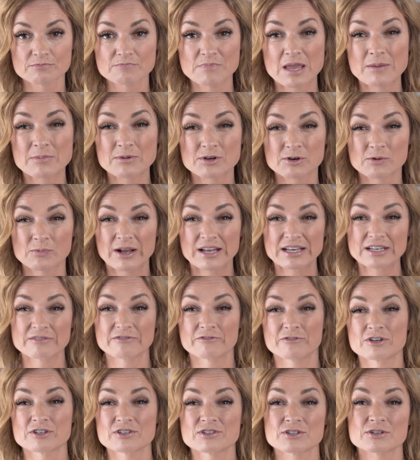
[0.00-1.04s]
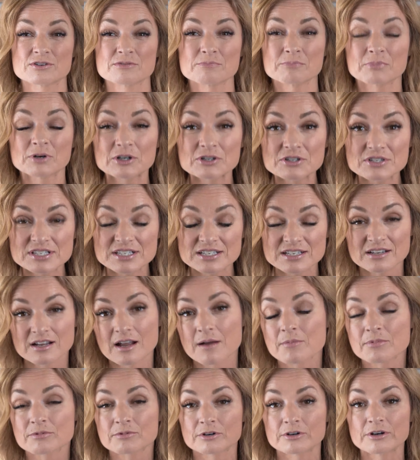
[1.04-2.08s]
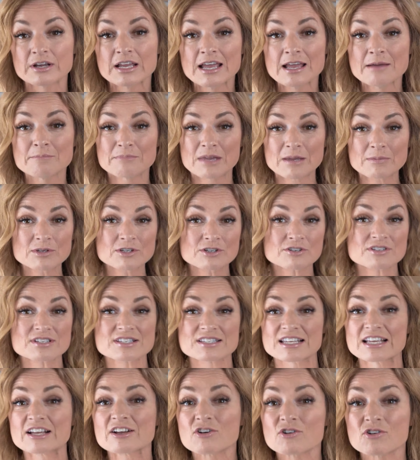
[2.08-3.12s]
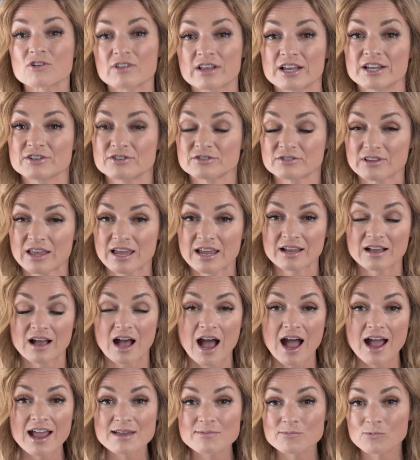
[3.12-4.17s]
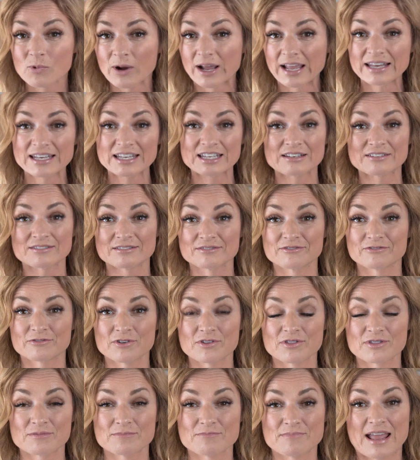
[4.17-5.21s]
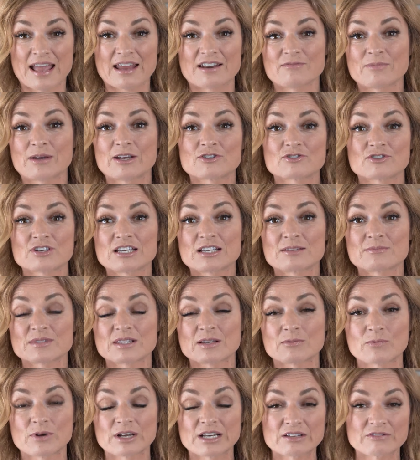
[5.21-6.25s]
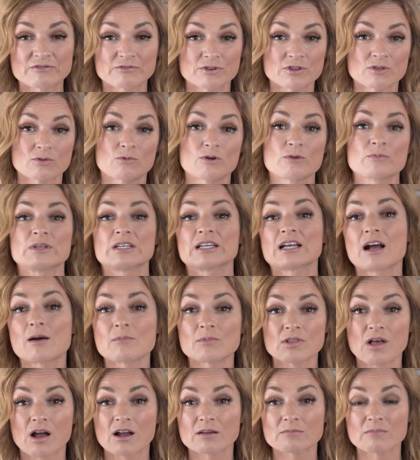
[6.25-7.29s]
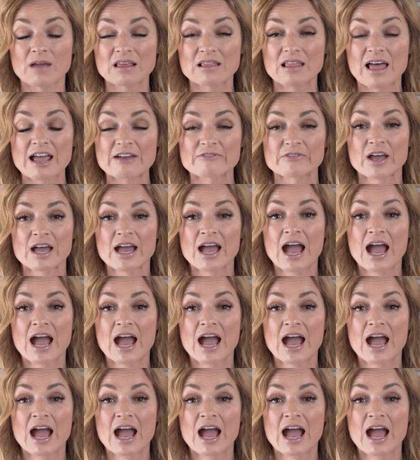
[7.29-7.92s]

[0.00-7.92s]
Maybe you're waiting for a certain person to come through. Maybe you're single and you're like, I am waiting for the man of my dreams. I'm waiting for the woman to come along in my life.